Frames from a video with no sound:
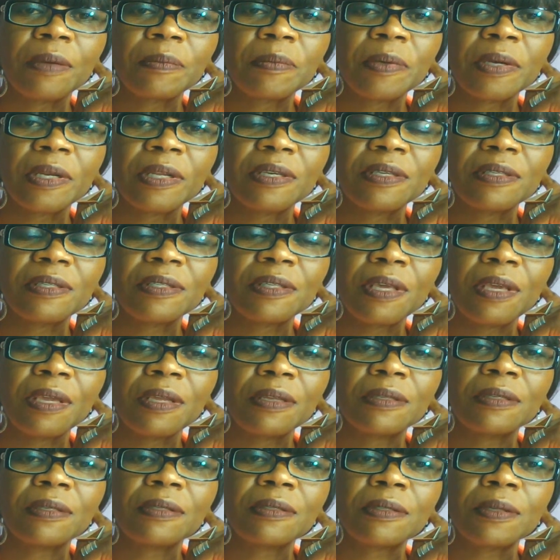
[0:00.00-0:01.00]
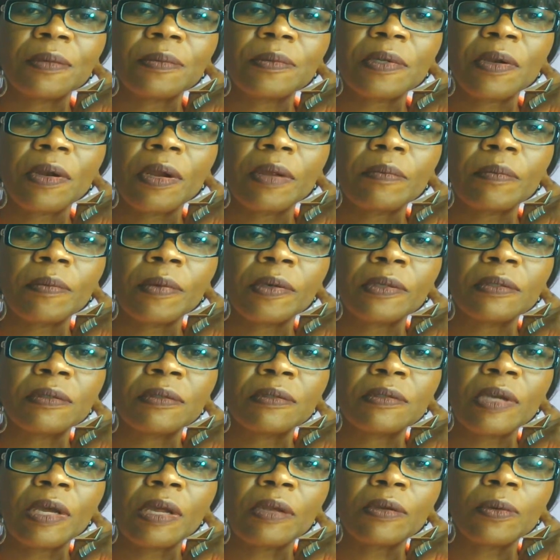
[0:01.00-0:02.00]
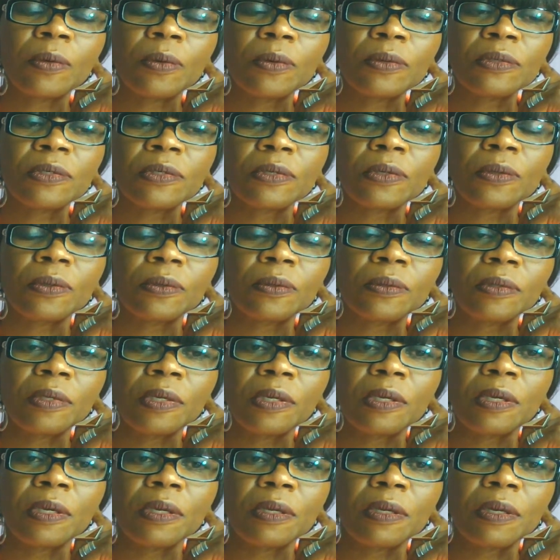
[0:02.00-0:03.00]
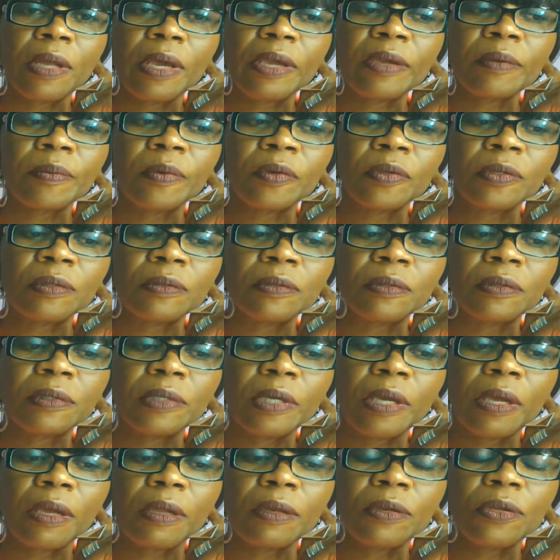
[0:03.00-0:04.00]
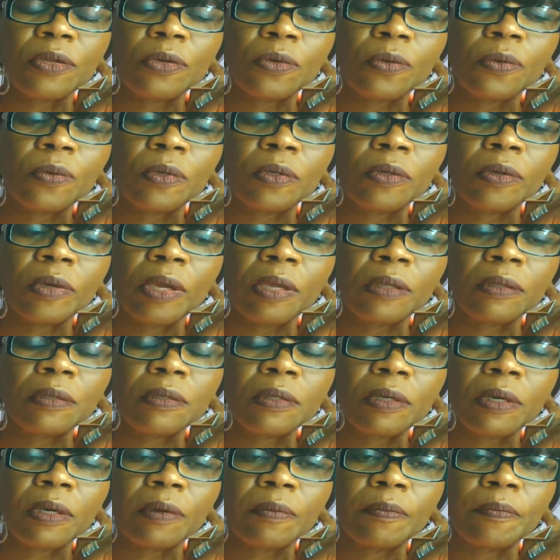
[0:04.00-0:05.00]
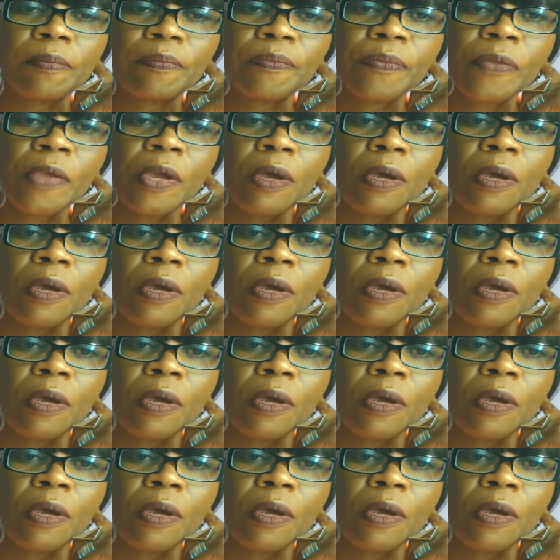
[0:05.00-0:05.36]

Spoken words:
please hit the subscribe button and also the like button, and you will get some